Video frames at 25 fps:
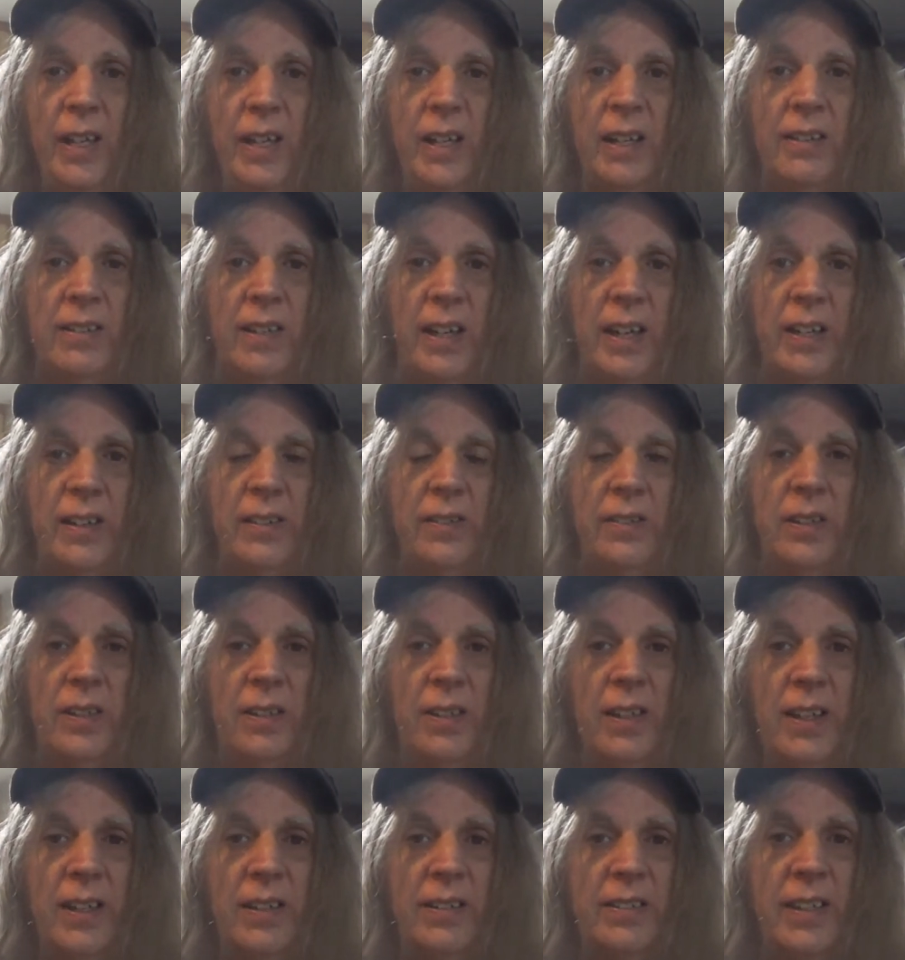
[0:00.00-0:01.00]
It's like, you
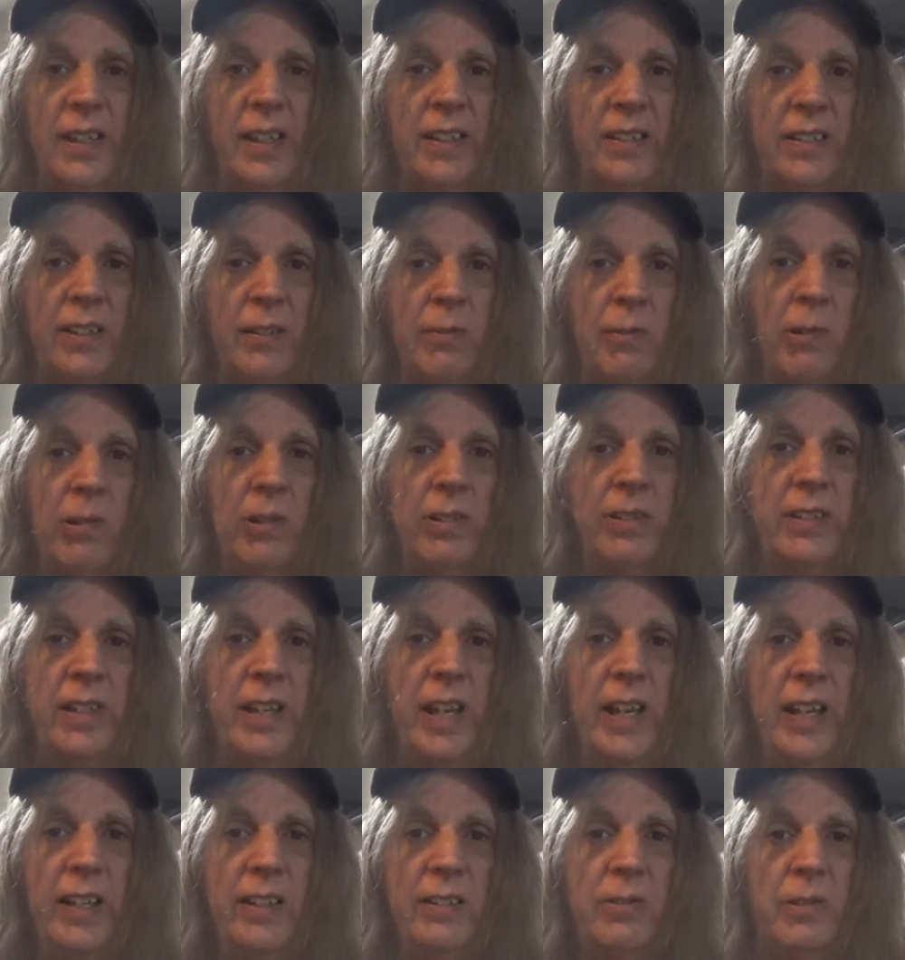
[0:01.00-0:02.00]
know, like I say, it's a divorce
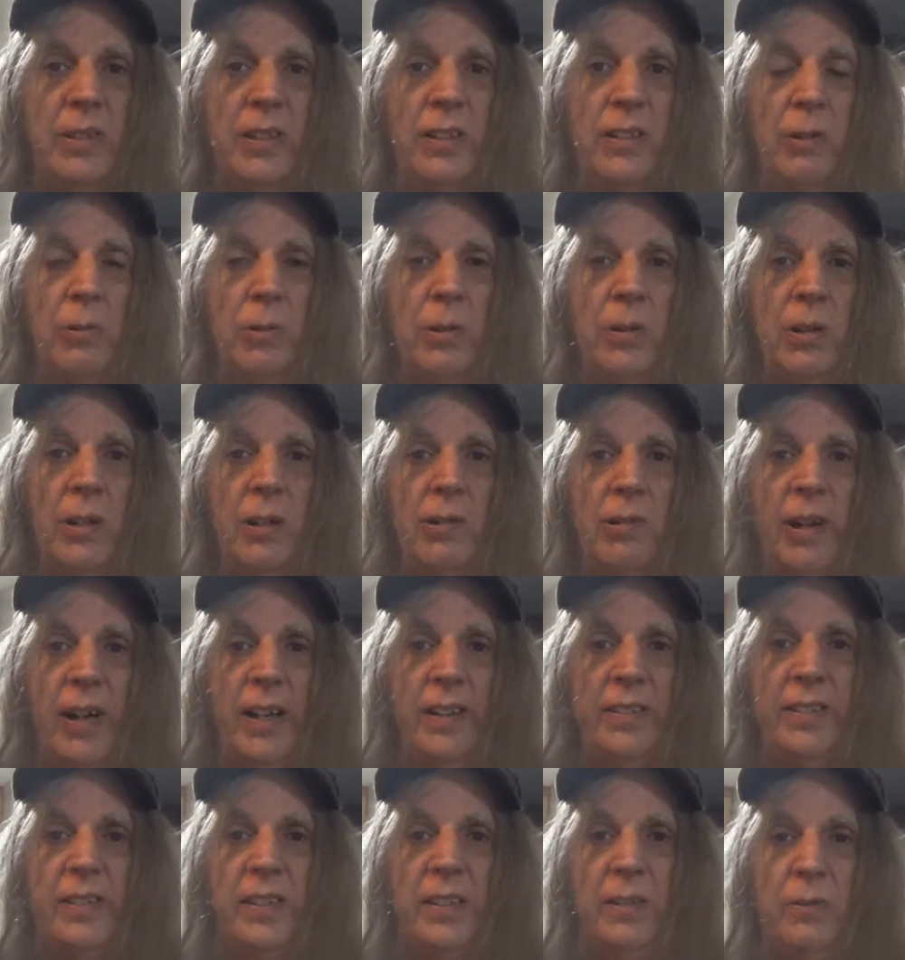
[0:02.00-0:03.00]
case. When a real
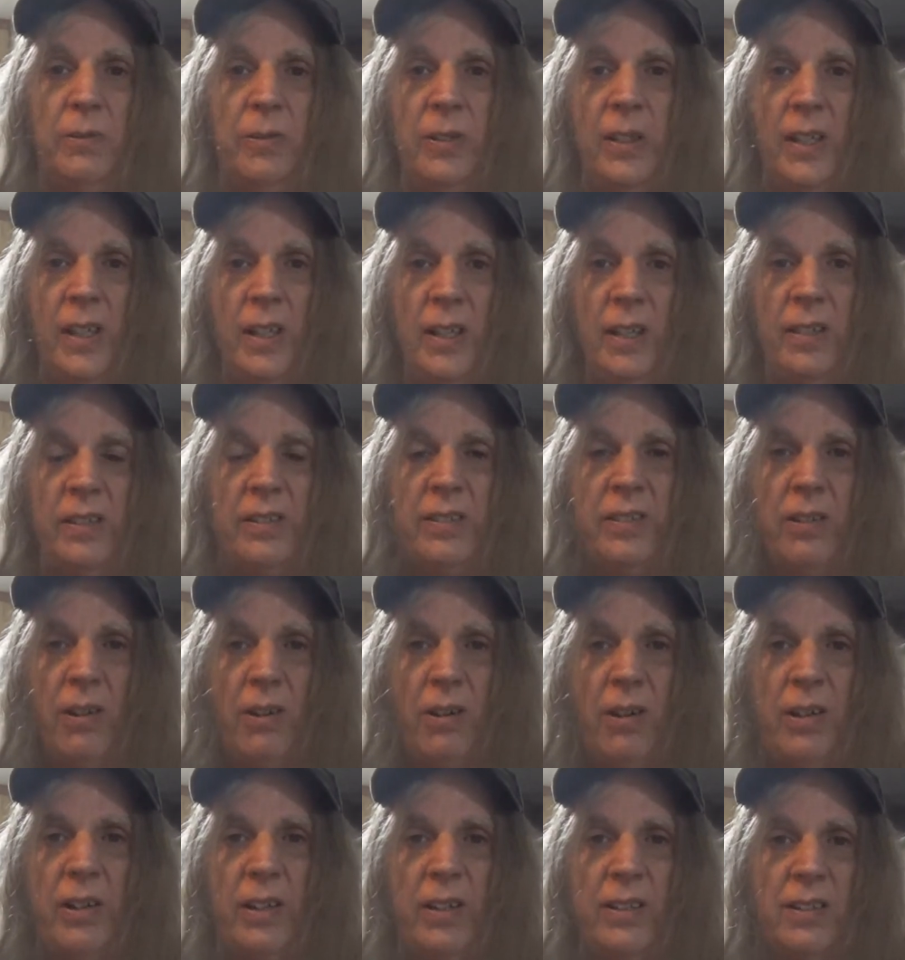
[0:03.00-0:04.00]
aggressive,
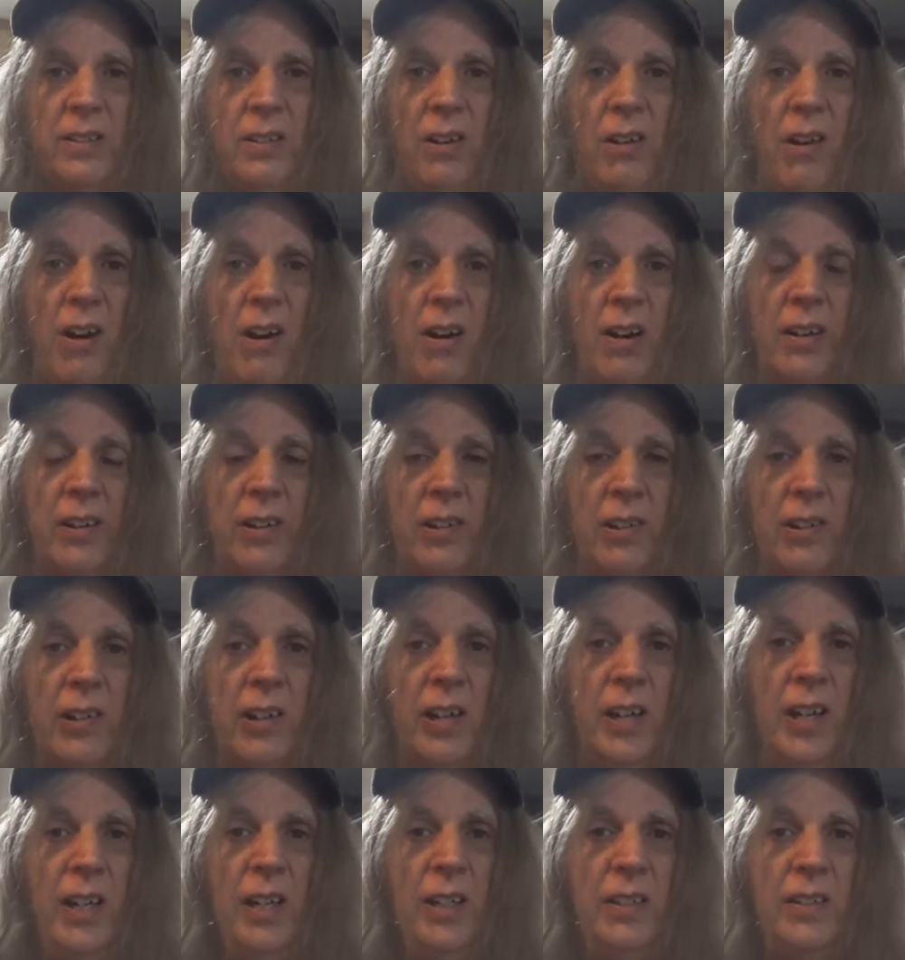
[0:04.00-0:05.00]
sharkish
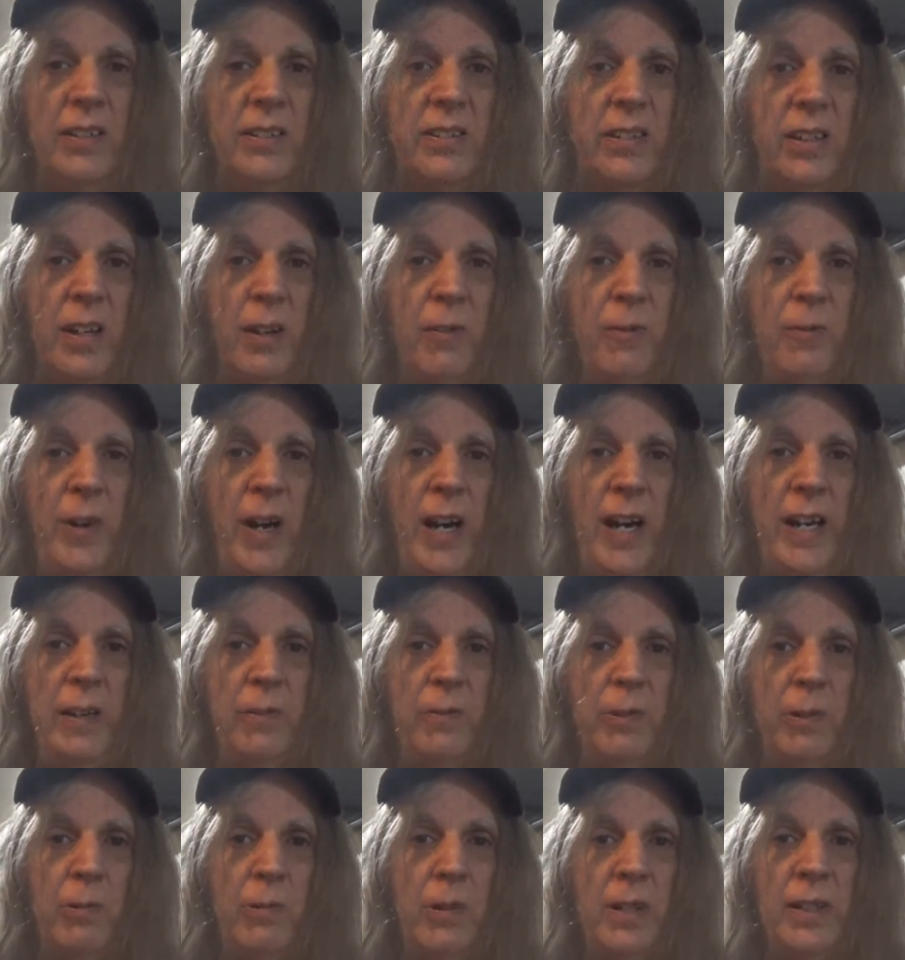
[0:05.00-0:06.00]
lawyer that's going to
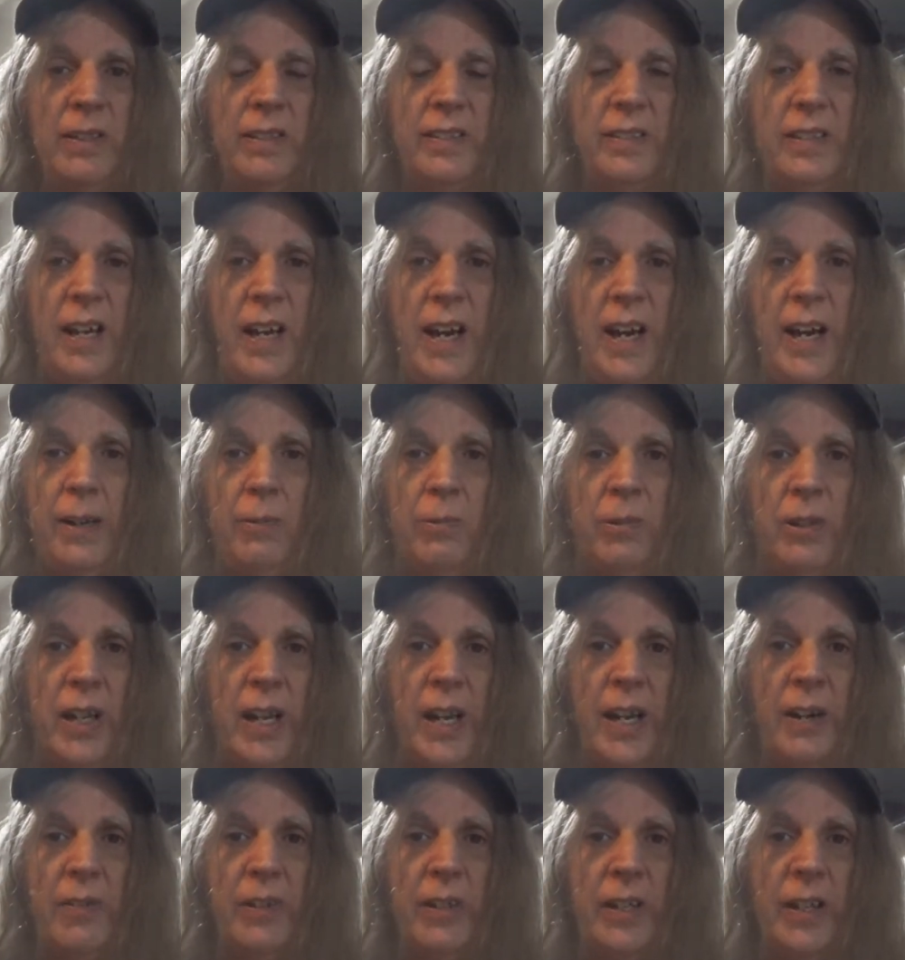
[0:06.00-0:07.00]
fight for one side, we
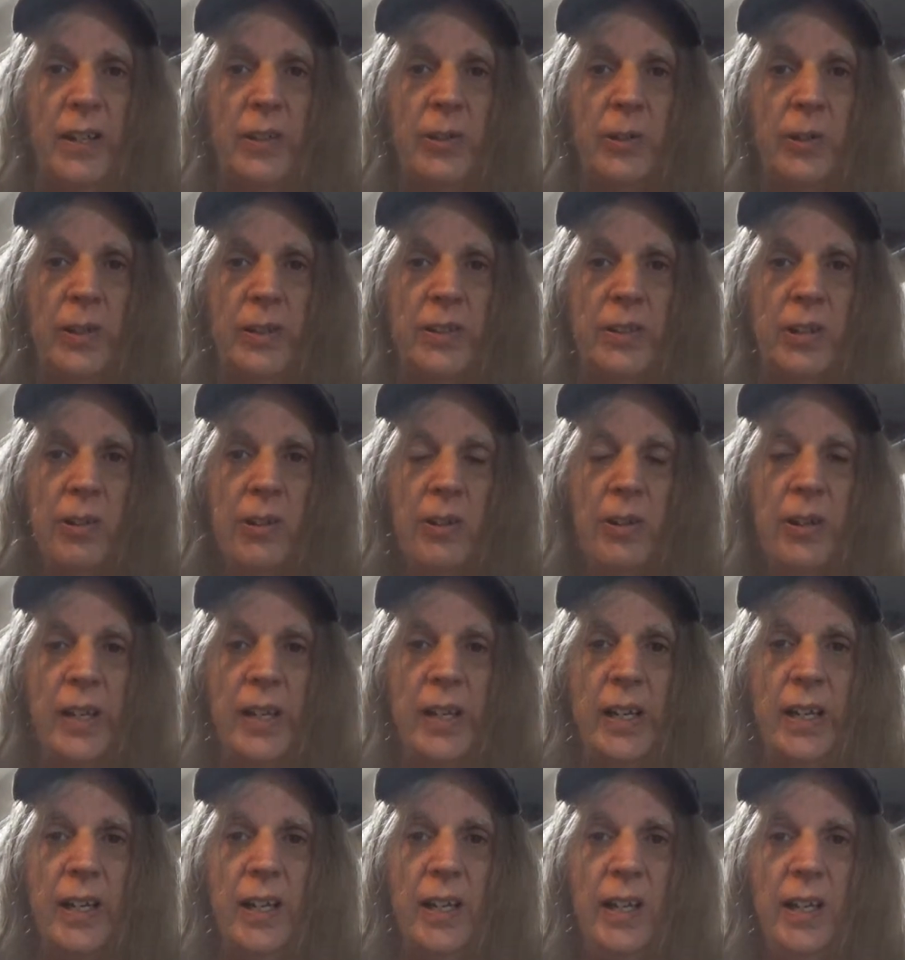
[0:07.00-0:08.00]
have another
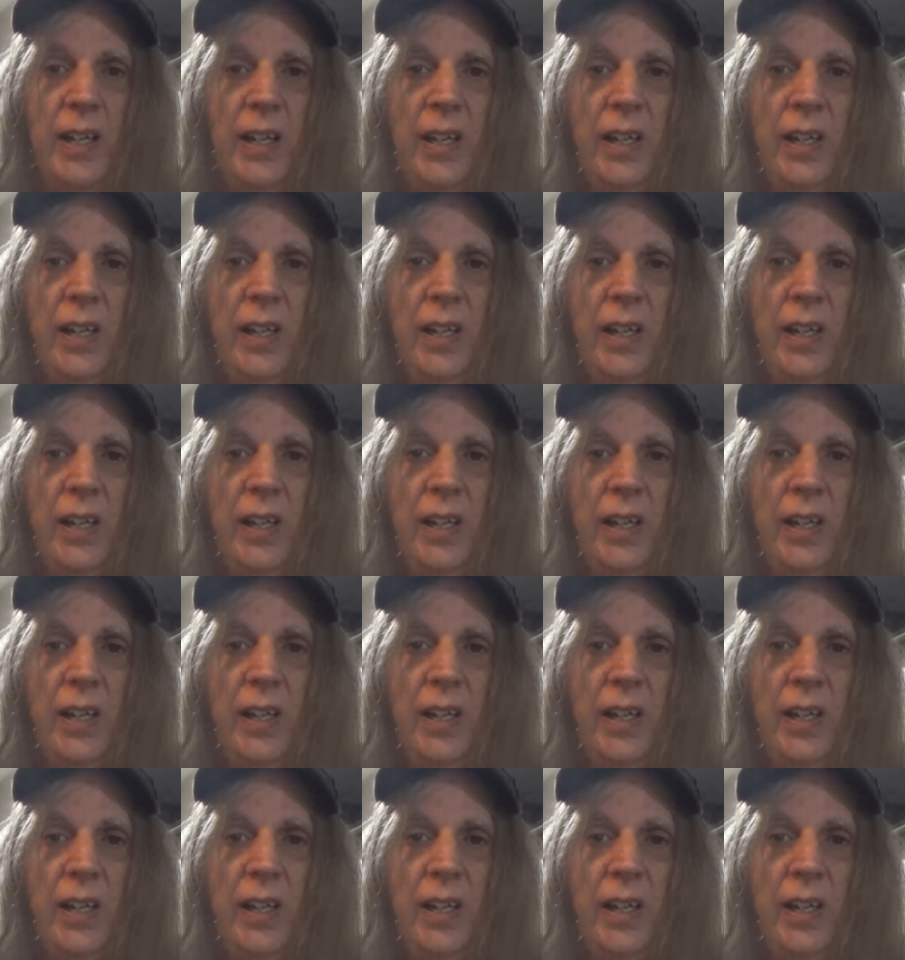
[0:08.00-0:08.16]
attorney.